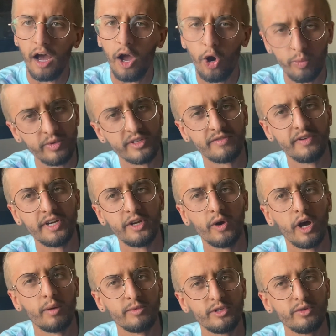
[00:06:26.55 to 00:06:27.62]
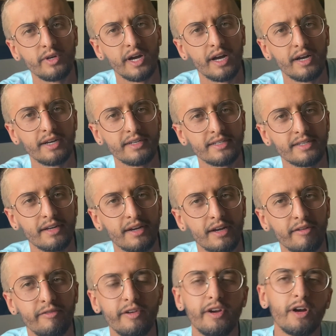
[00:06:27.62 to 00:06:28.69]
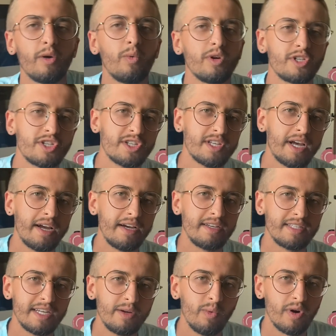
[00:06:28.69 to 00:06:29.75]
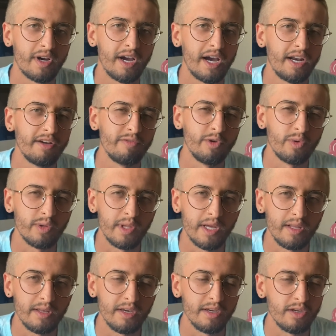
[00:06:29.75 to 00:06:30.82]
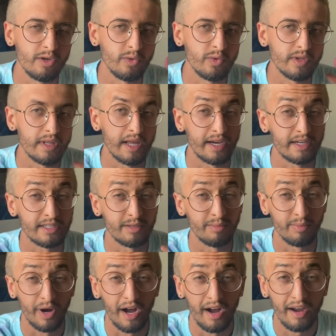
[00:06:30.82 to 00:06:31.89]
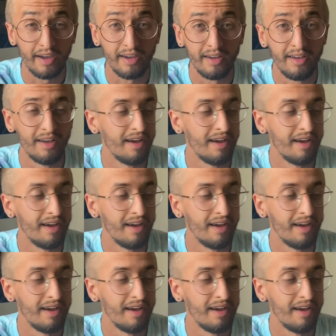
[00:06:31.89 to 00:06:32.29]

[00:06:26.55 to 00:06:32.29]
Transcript: hope this video helped you guys figure out which size and what kind of ukulele you would like to buy.